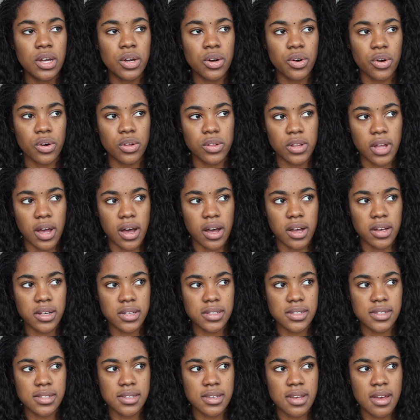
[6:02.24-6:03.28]
her
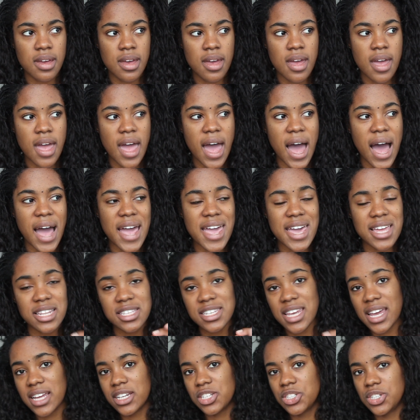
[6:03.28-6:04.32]
locks, I
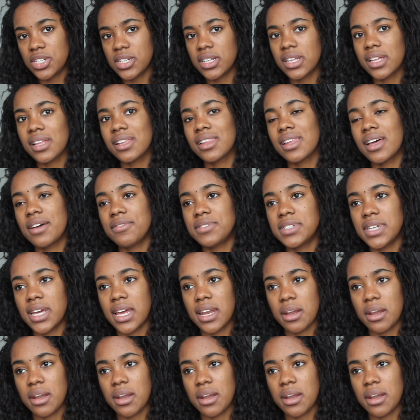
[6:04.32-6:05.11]
intentionally left